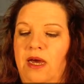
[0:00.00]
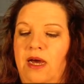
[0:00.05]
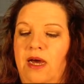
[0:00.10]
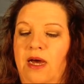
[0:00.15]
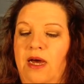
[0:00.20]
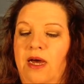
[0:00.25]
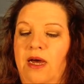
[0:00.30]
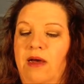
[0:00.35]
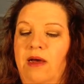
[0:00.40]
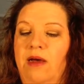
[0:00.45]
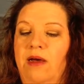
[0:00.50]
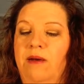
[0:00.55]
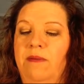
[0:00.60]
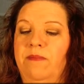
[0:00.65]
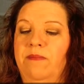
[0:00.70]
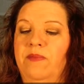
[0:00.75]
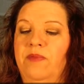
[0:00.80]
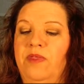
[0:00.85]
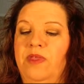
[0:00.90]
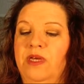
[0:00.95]

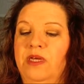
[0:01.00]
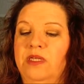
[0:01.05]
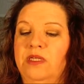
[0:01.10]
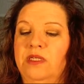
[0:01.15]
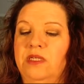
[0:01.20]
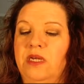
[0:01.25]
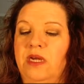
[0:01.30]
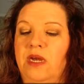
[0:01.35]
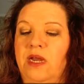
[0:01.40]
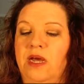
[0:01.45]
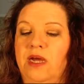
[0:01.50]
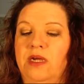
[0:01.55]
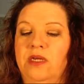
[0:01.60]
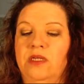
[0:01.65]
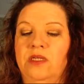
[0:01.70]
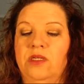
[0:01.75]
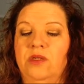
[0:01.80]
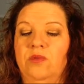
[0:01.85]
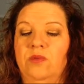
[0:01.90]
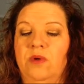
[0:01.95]
Um, this
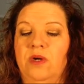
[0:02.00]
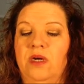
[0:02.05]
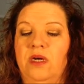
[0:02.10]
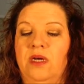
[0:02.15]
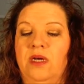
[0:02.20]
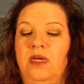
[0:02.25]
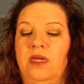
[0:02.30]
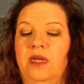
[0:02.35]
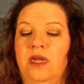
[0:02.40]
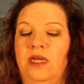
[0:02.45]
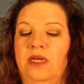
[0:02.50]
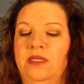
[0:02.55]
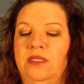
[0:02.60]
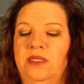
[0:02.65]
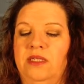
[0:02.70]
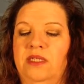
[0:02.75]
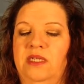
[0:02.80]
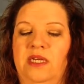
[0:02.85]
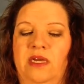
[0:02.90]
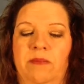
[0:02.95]
next one
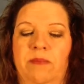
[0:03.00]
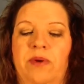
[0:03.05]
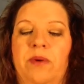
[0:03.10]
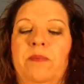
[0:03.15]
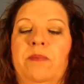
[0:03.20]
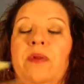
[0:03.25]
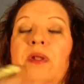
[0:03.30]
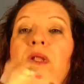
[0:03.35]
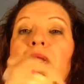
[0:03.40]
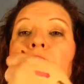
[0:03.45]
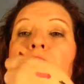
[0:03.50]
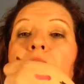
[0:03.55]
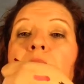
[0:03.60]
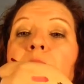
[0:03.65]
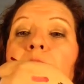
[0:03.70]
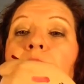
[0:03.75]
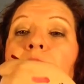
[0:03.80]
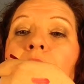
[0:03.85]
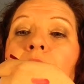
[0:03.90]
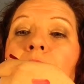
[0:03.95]
is Deep
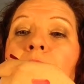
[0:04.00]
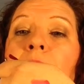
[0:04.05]
Plum.